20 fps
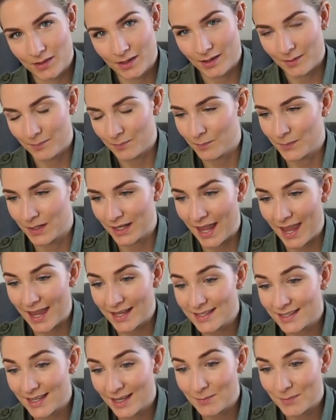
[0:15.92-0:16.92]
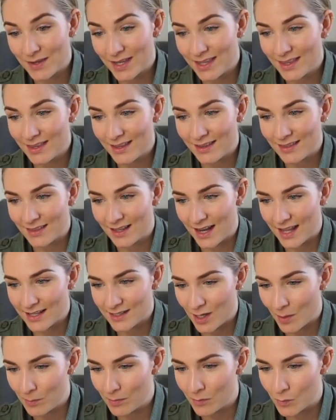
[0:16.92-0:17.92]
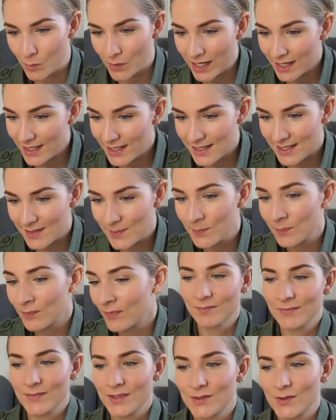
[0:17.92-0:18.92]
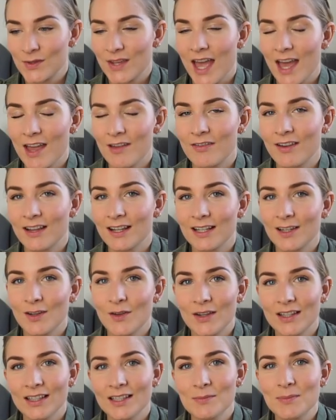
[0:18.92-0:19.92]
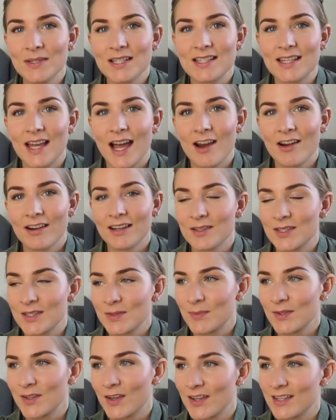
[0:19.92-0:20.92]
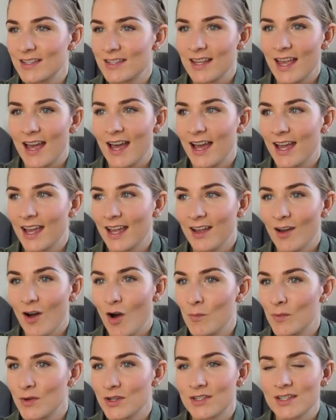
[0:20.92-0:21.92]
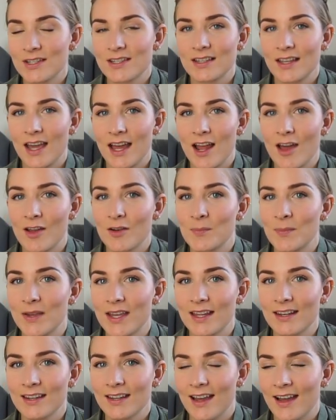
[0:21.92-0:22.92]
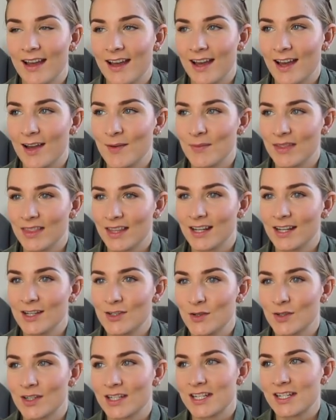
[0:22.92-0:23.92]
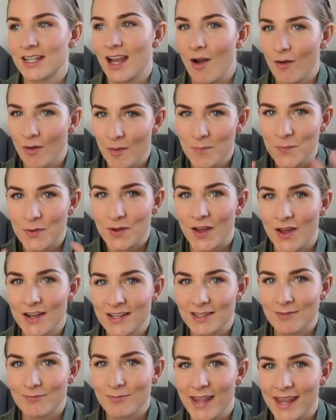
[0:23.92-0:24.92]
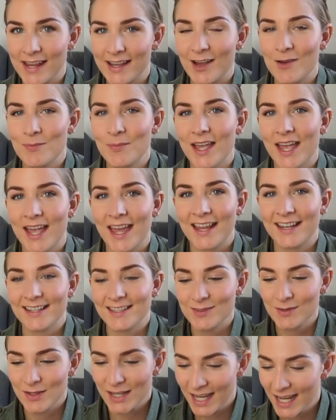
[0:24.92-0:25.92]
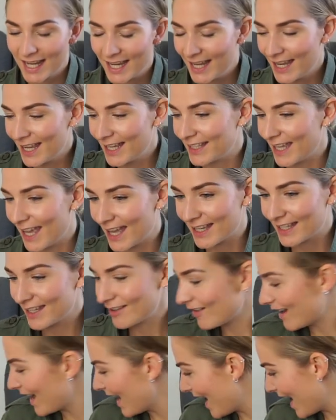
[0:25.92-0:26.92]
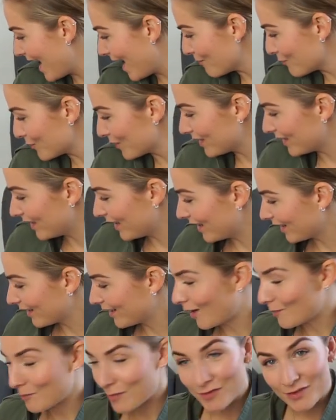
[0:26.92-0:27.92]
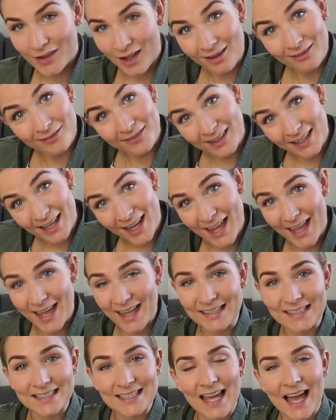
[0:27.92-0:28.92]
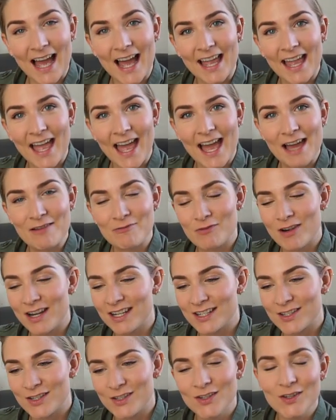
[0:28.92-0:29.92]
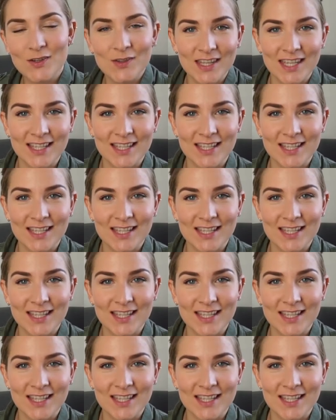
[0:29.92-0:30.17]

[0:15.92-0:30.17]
um, been asking me the last couple of weeks. So yeah, if I look a little bit tired, it's because I almost just got out of bed um, and then I took a shower, put on some makeup, and yeah, here I am with a cup of coffee and I am ready to do